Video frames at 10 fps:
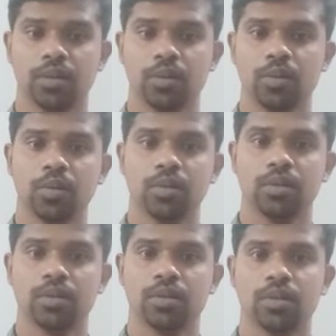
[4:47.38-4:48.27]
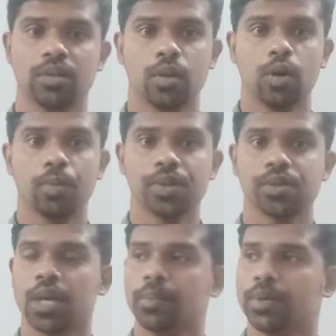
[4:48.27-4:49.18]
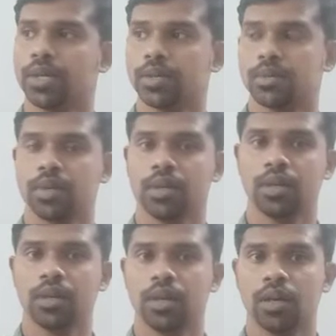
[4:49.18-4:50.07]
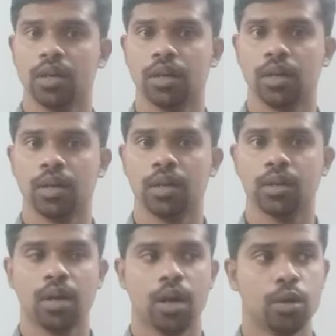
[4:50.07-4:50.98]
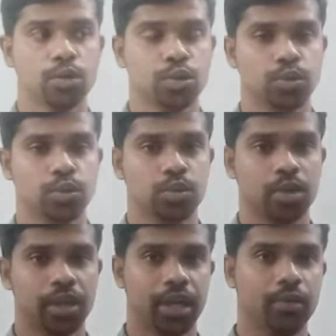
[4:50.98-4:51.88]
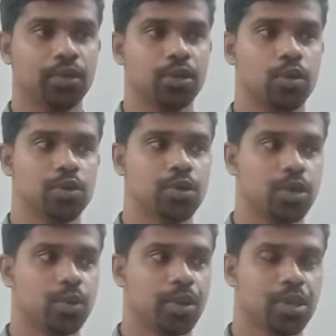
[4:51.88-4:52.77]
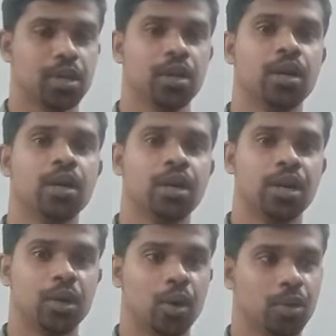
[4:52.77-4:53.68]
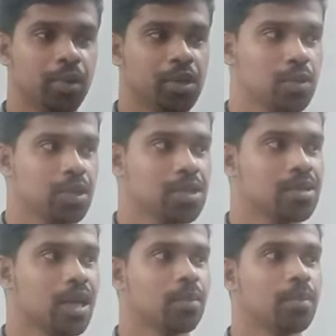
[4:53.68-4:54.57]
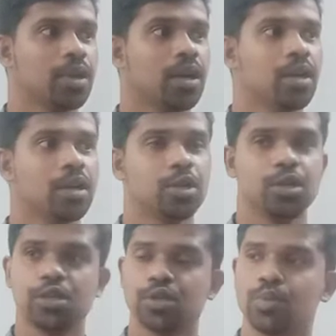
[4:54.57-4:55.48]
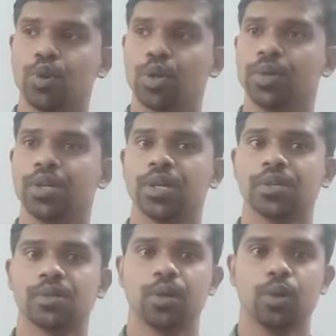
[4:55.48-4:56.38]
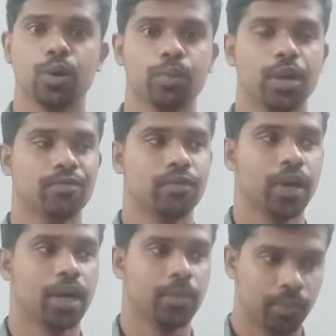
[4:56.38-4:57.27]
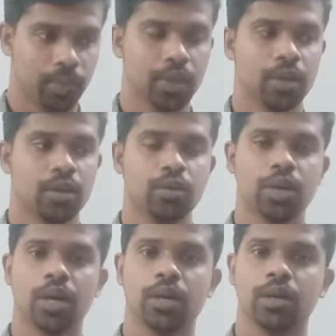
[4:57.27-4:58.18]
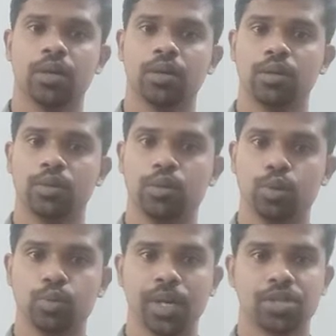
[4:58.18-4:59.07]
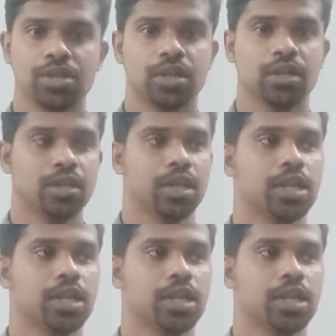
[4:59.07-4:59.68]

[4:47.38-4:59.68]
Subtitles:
No? Hope is helping us how to deal with those situations. Don't be so. It is help and it is motivating us. Don't be afraid. We can do better the